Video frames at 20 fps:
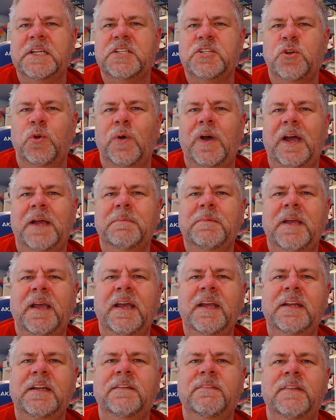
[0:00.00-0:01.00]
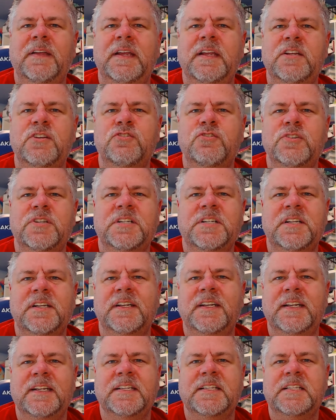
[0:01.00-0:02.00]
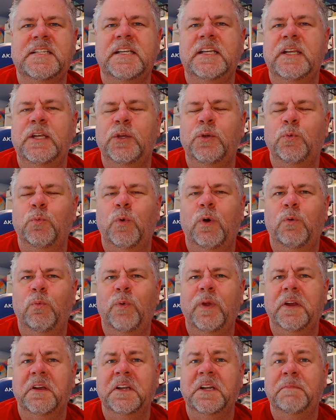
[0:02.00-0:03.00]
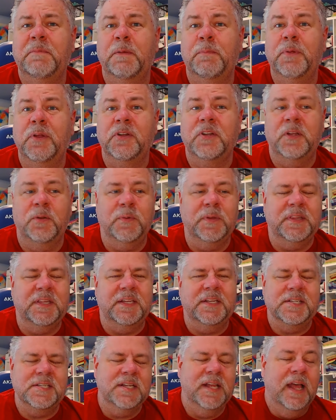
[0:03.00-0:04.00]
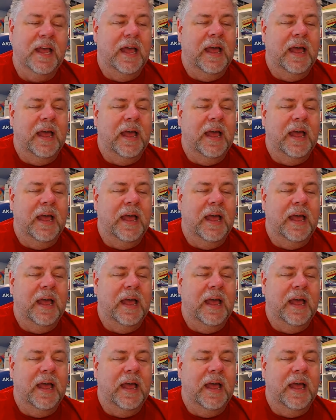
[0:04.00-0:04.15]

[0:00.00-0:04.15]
So I'm kind of interested in seeing what we are going to be building with these.